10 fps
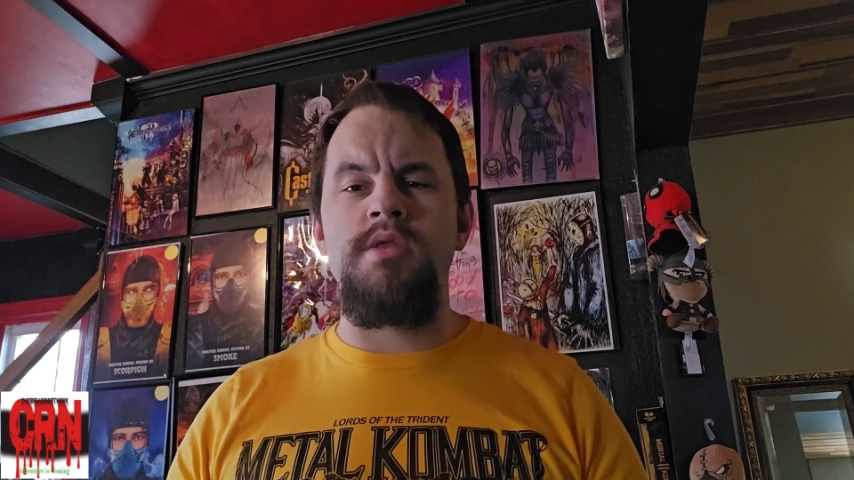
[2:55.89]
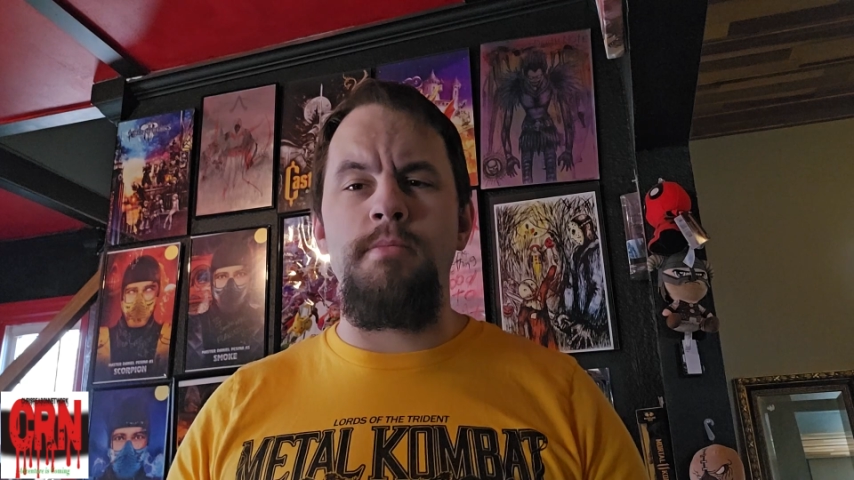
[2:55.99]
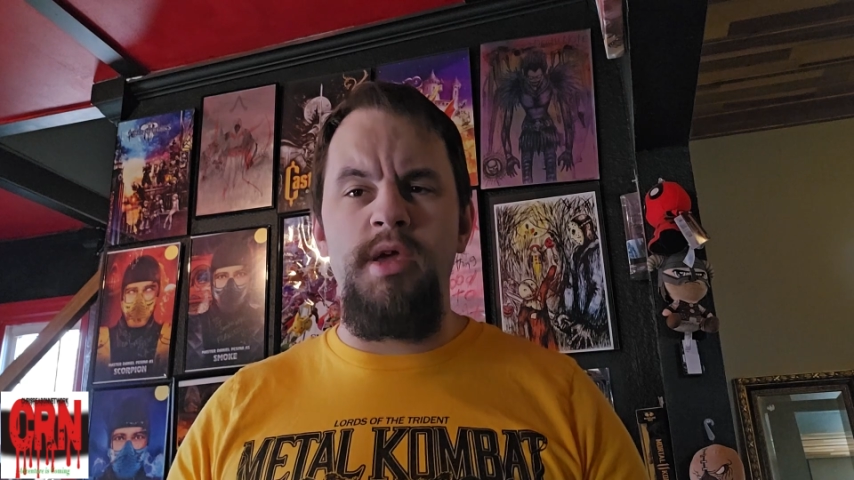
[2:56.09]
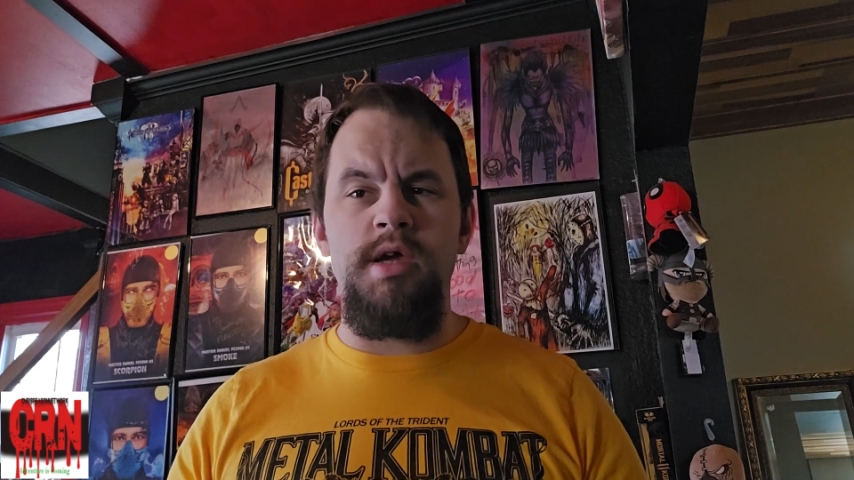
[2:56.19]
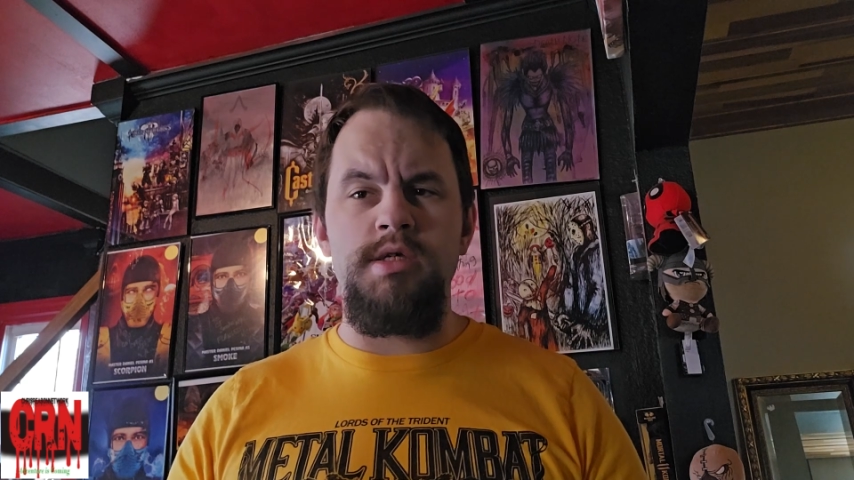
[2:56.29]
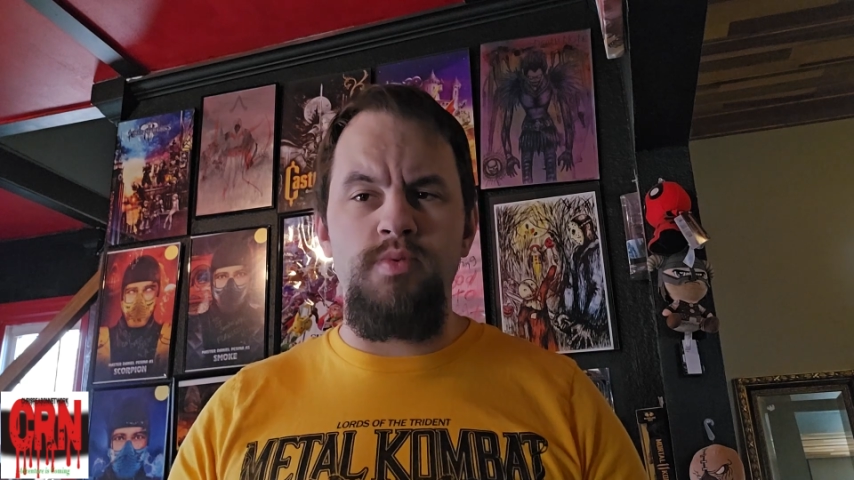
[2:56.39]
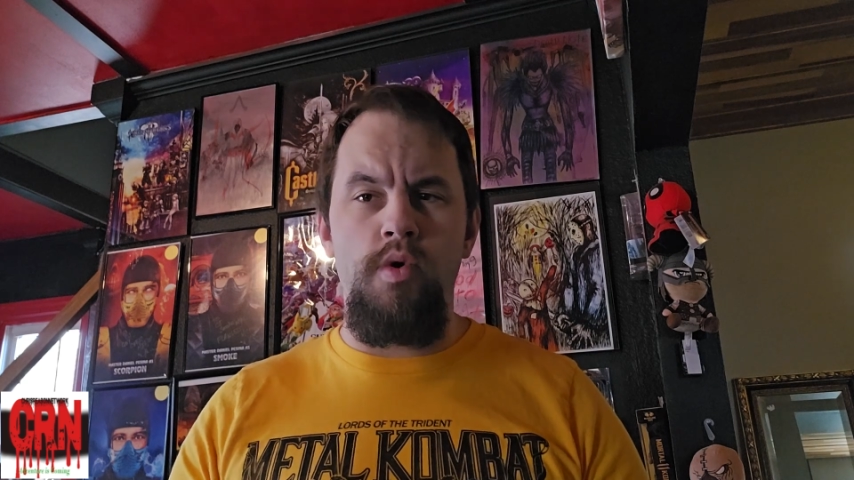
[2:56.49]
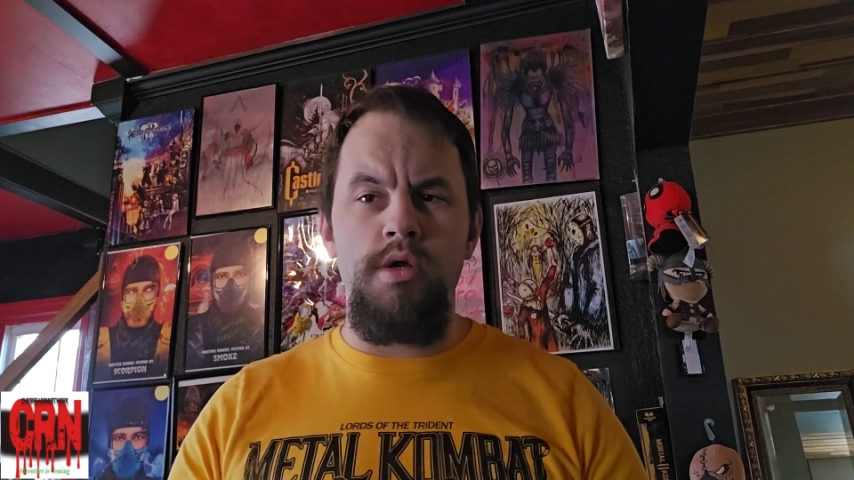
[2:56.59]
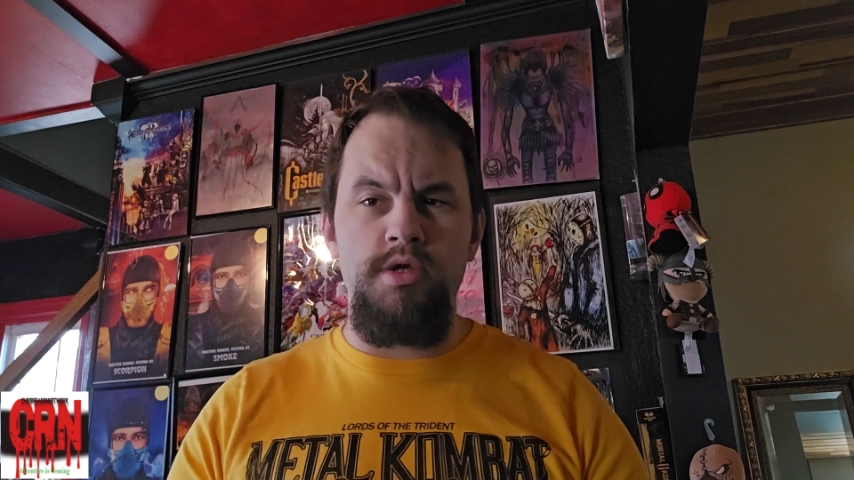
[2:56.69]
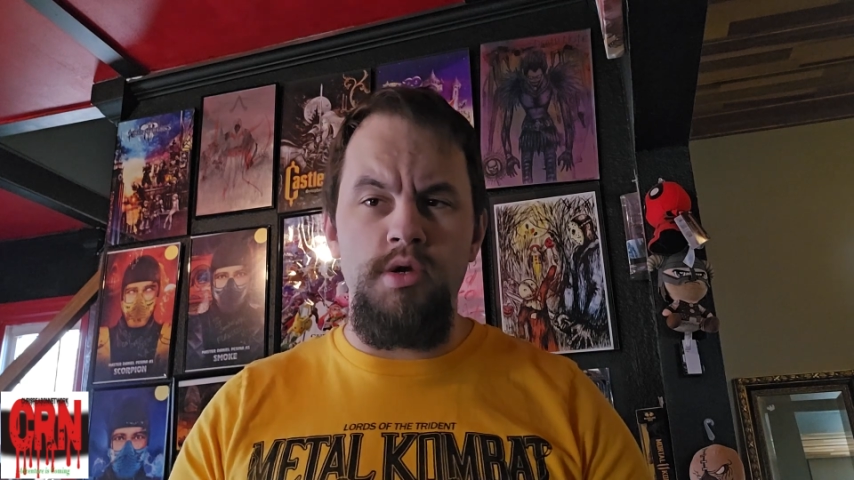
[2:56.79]
the
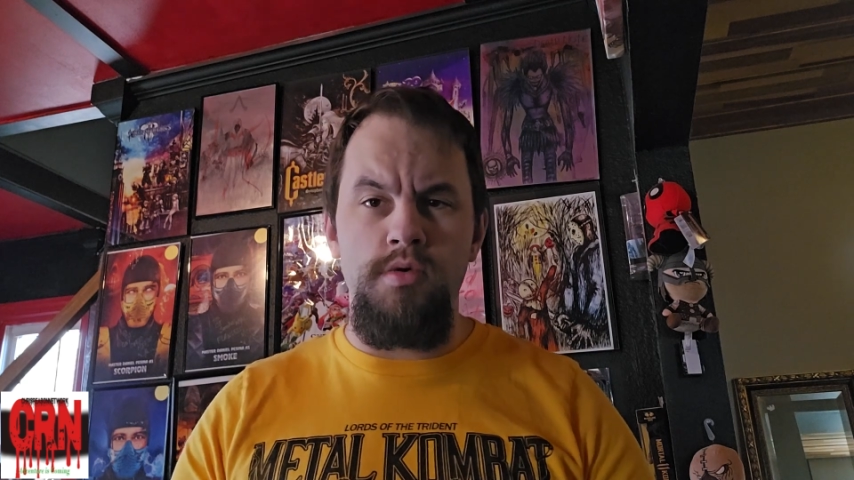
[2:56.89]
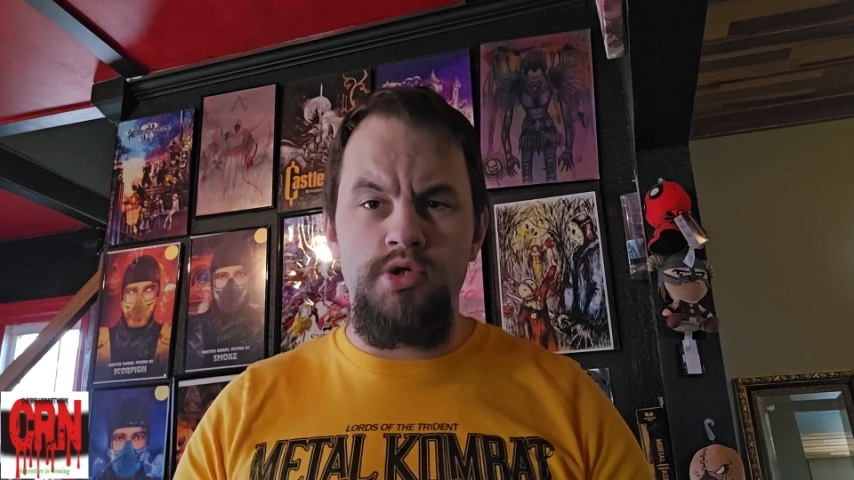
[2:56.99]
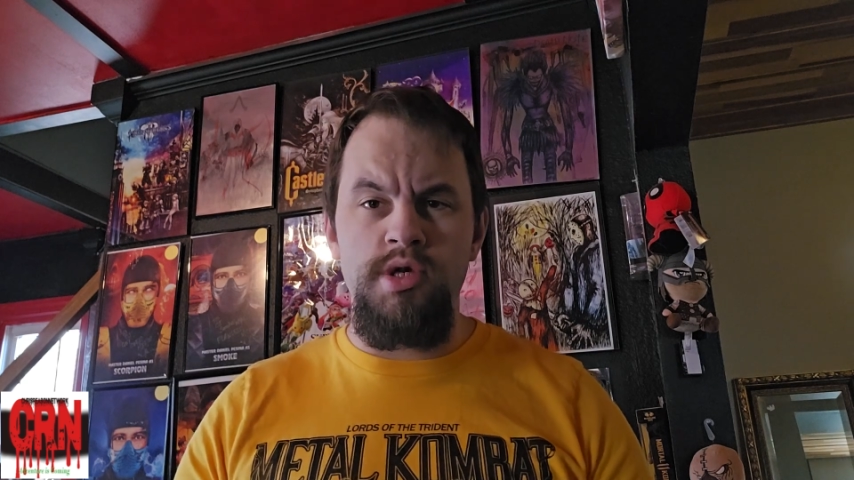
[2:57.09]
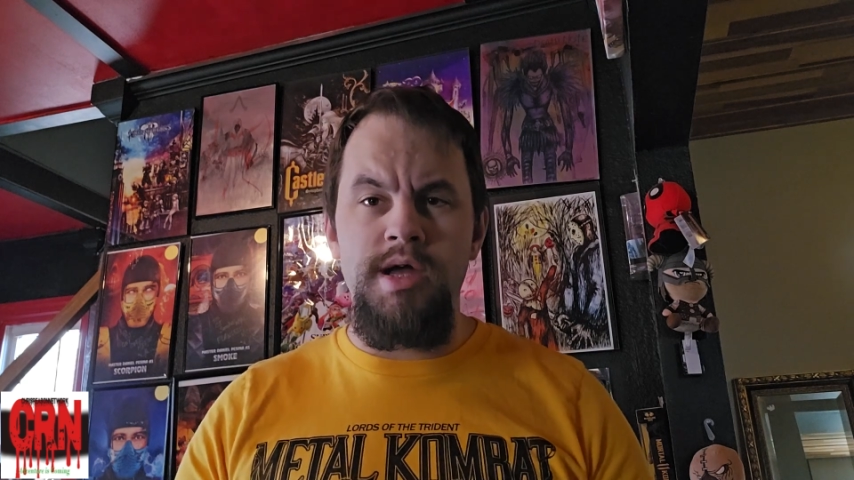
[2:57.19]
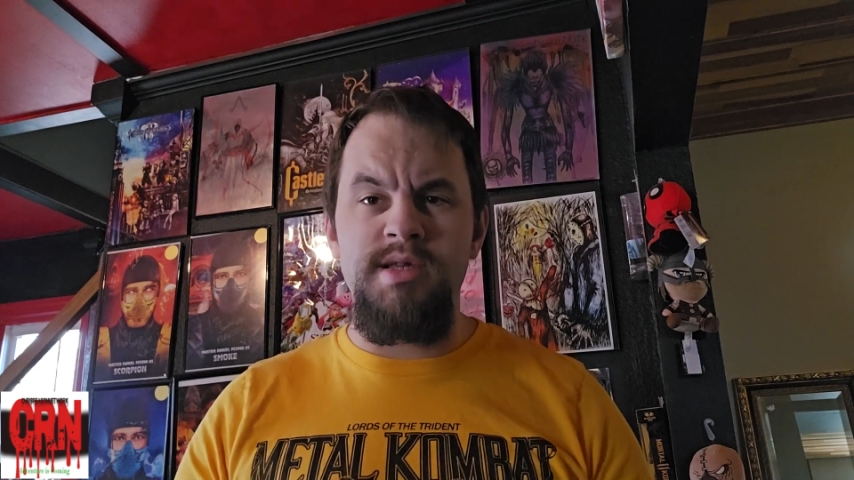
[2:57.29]
PS1 DualShock